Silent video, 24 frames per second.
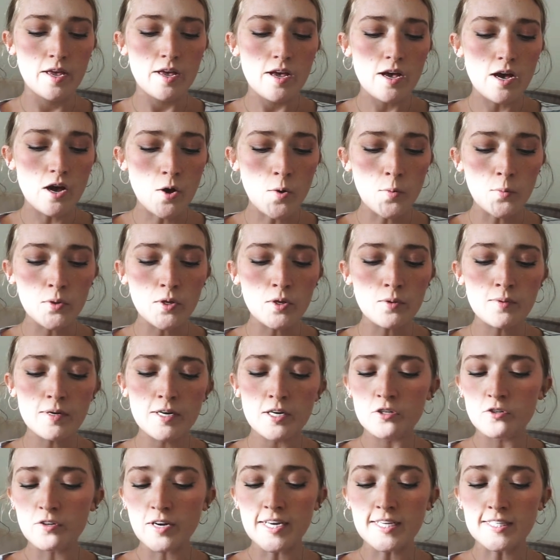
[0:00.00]
Oh, you are
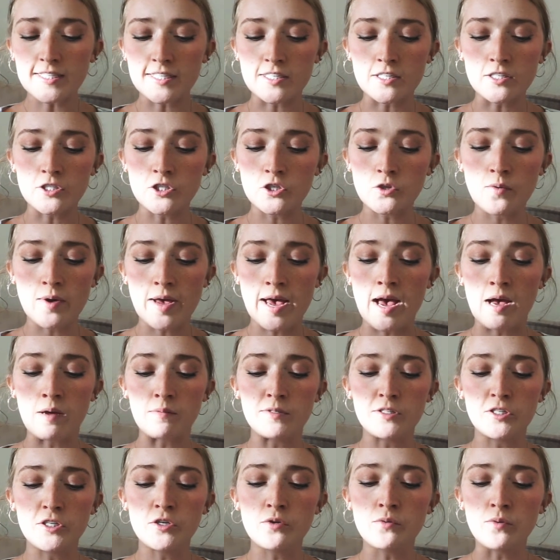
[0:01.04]
a great deal too
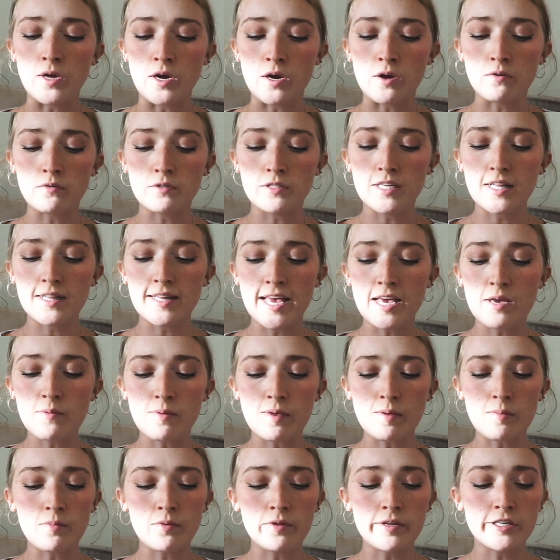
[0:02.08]
apt, you know, to like
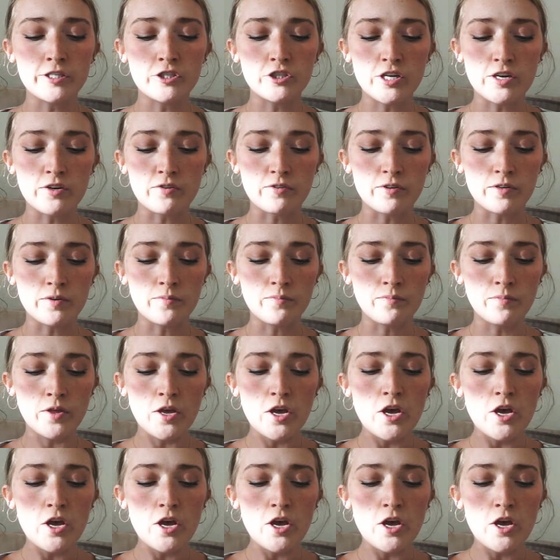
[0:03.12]
people in general.